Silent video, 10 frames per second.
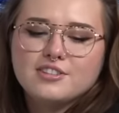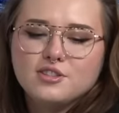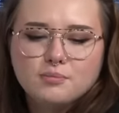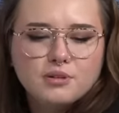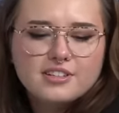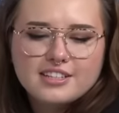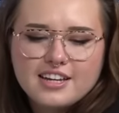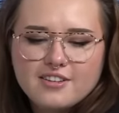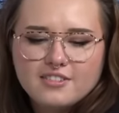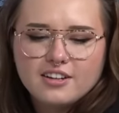Do books
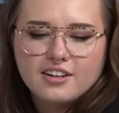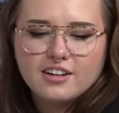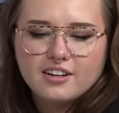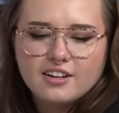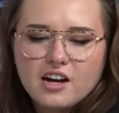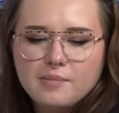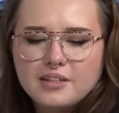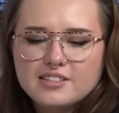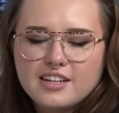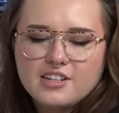count?
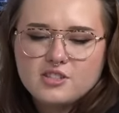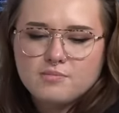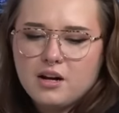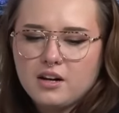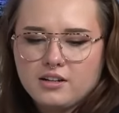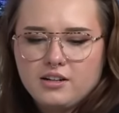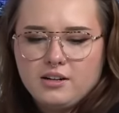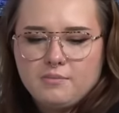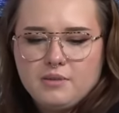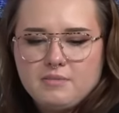
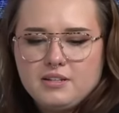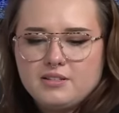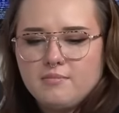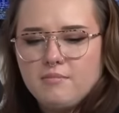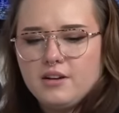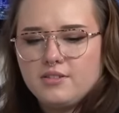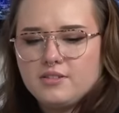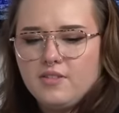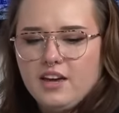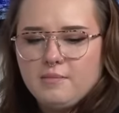Comics/manga, maybe some
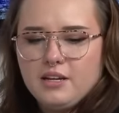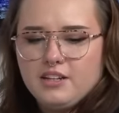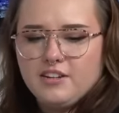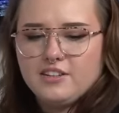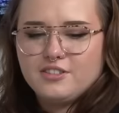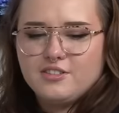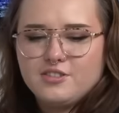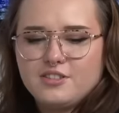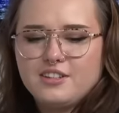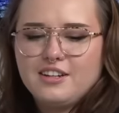models of anime characters.
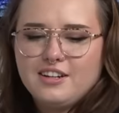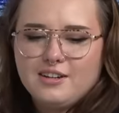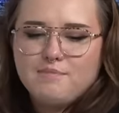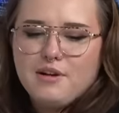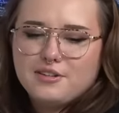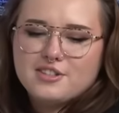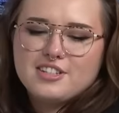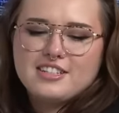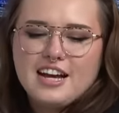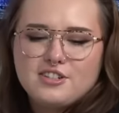All right. Models
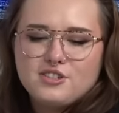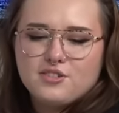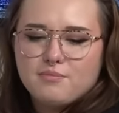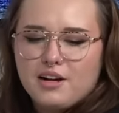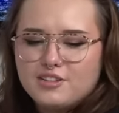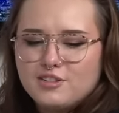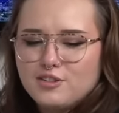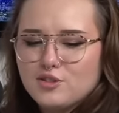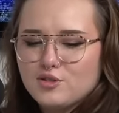and statues of monsters,